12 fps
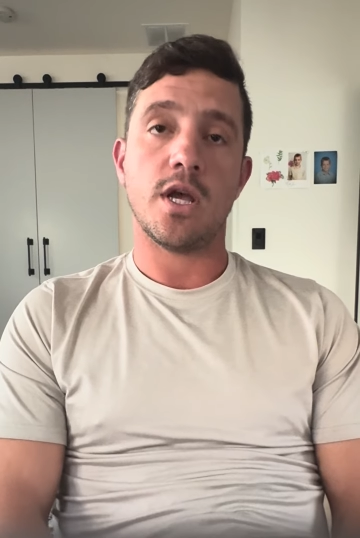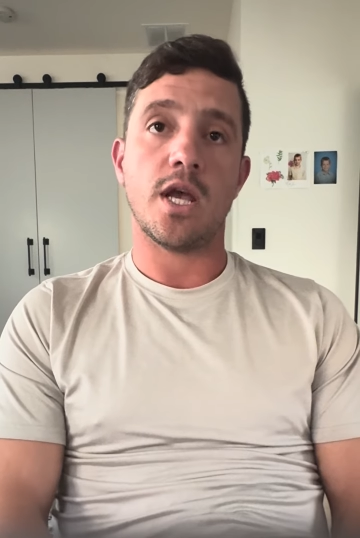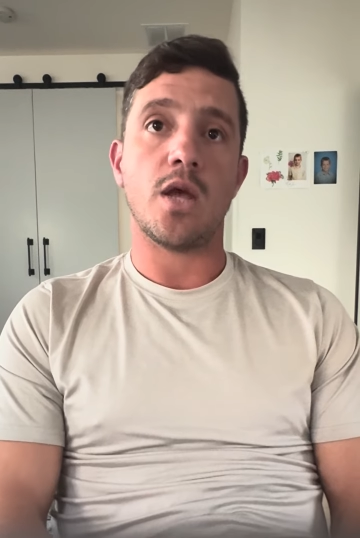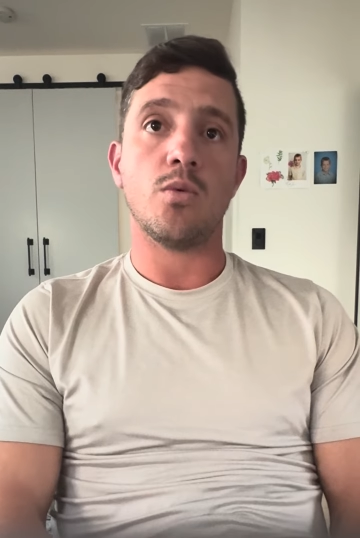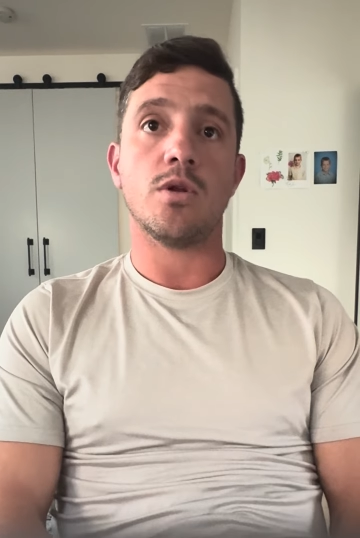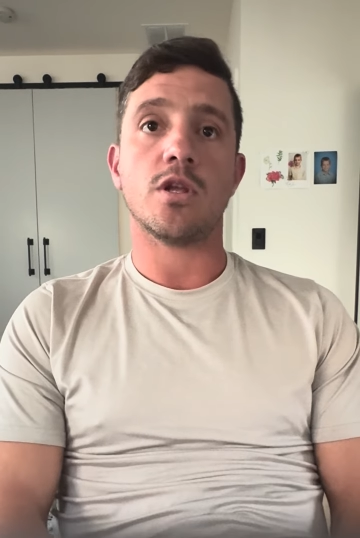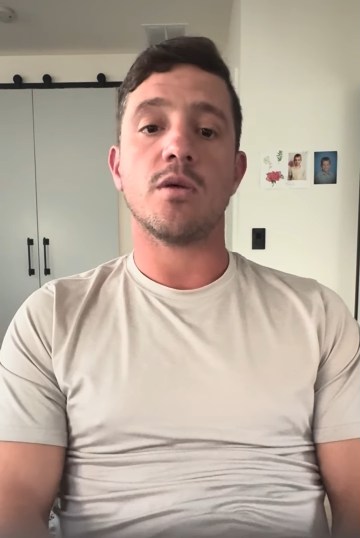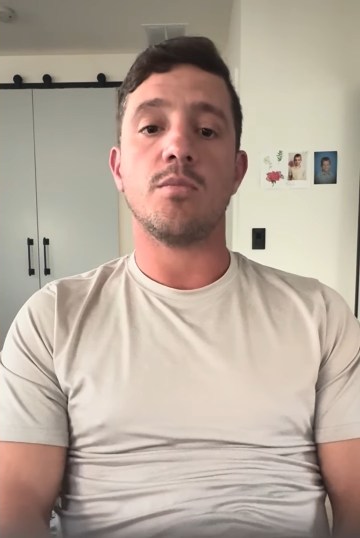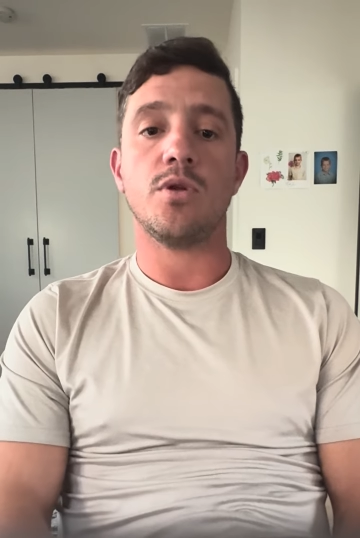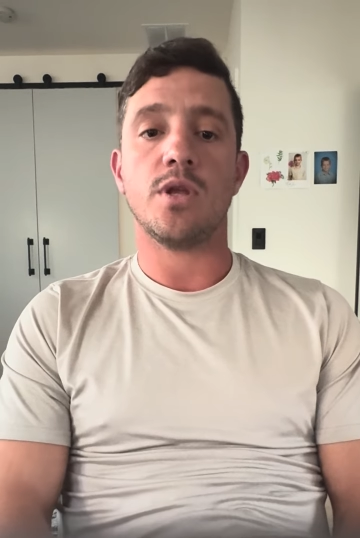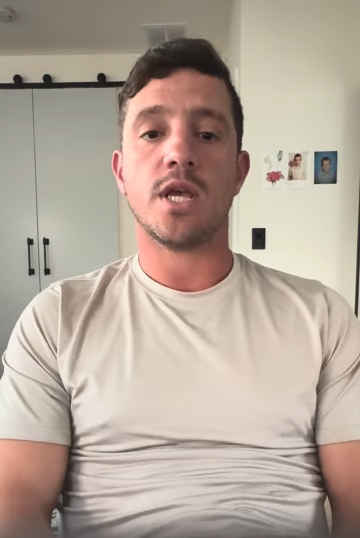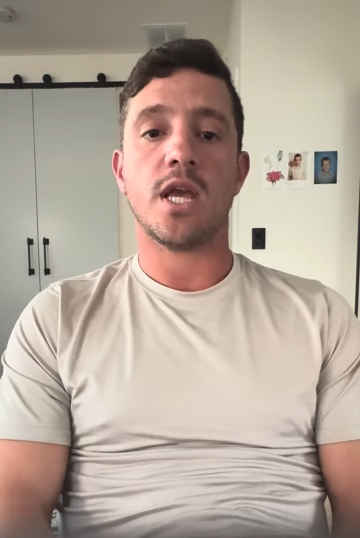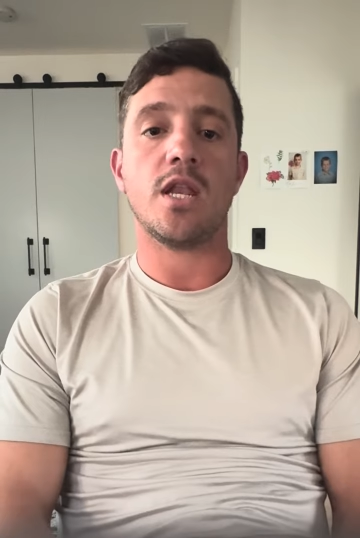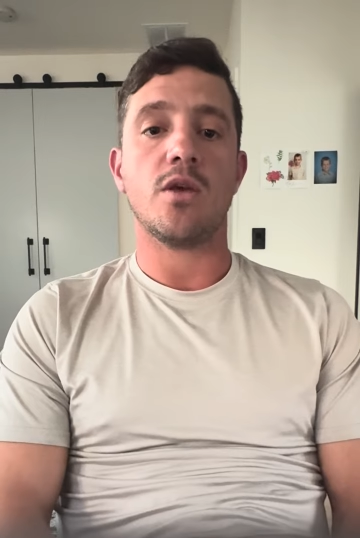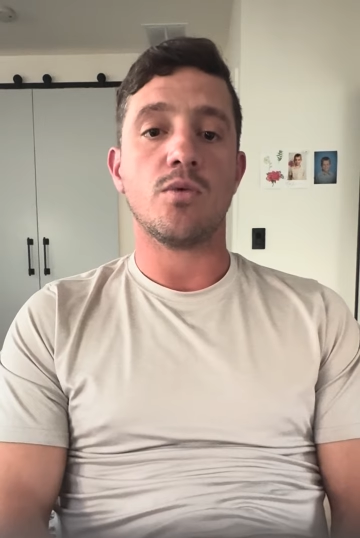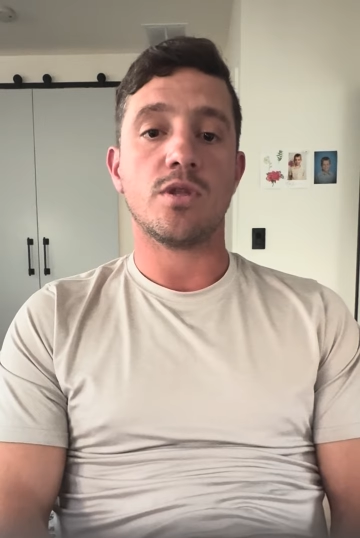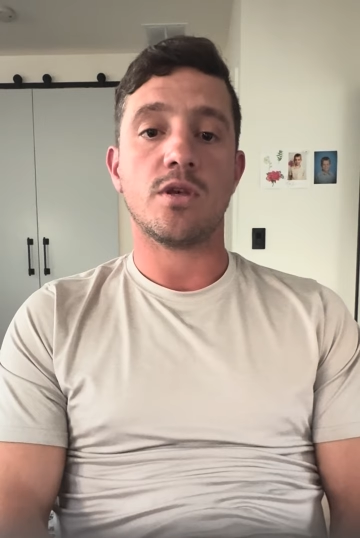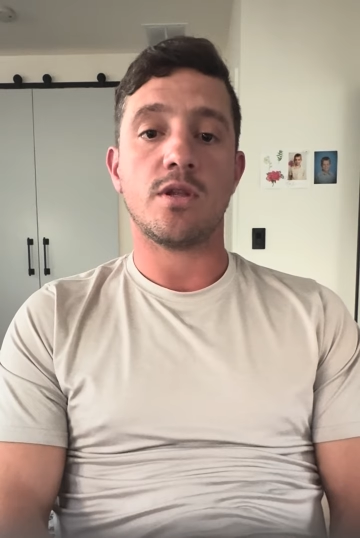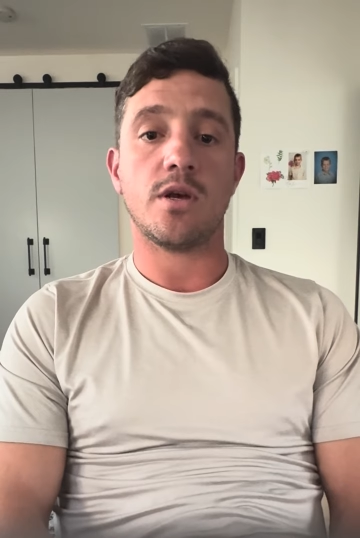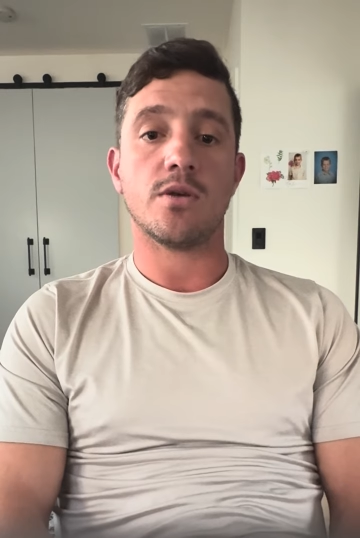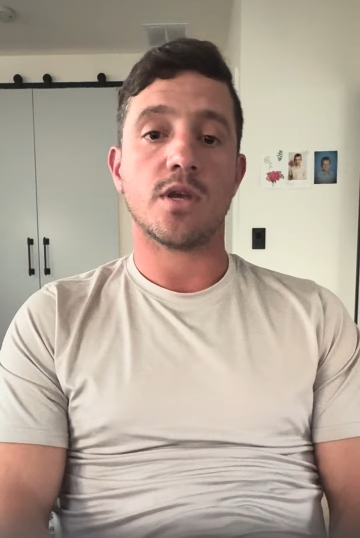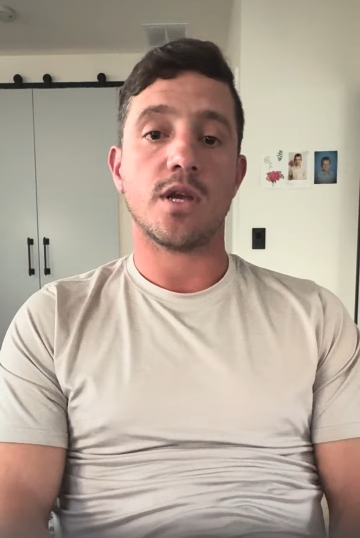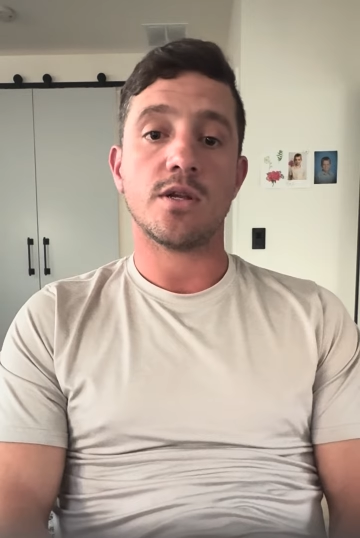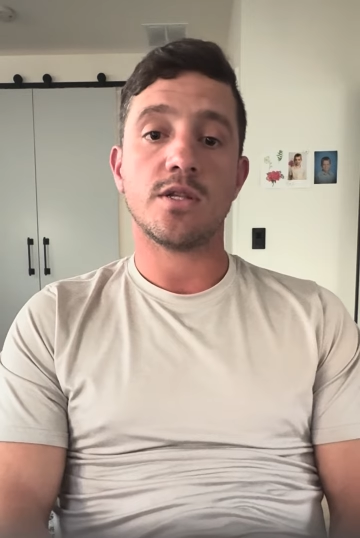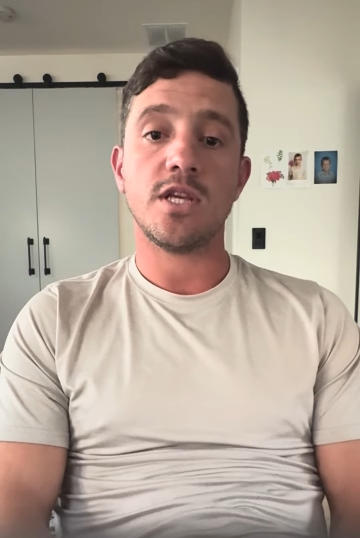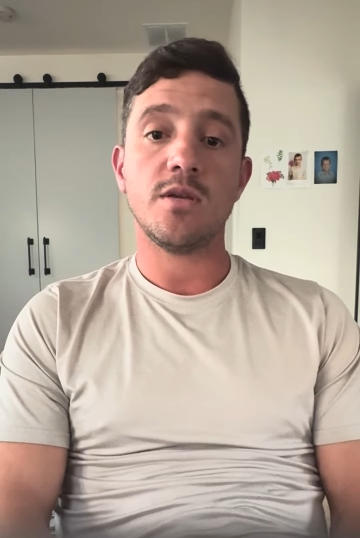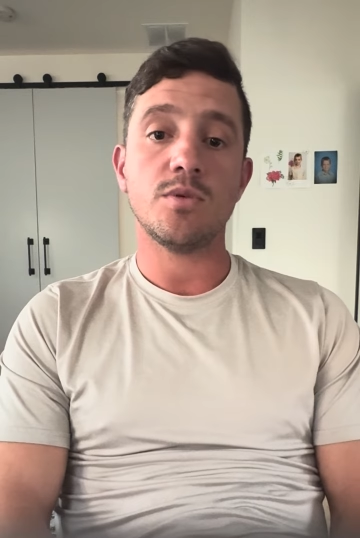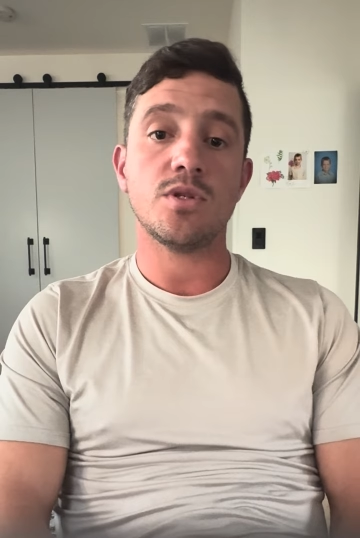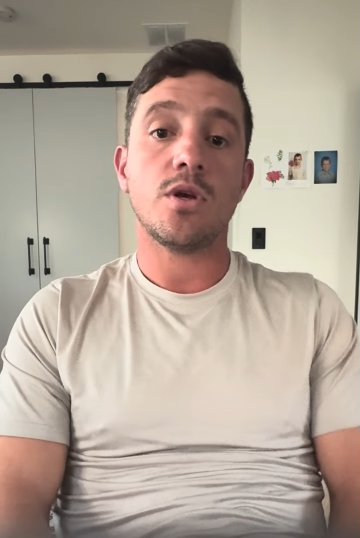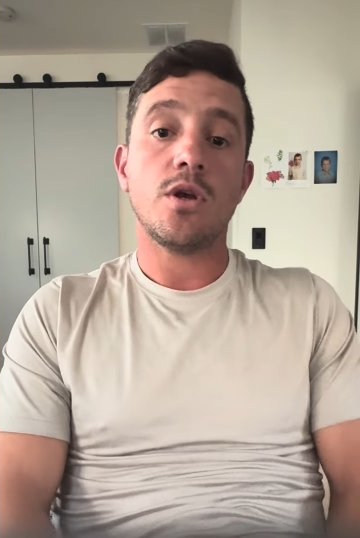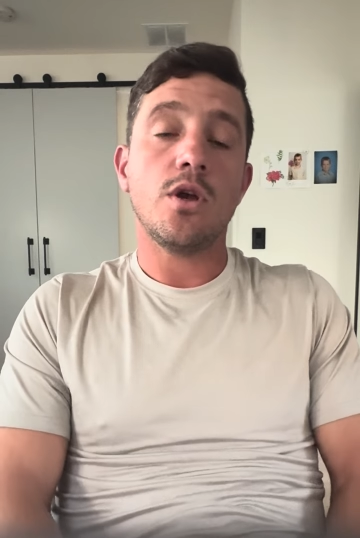And when communicating within healthcare teams,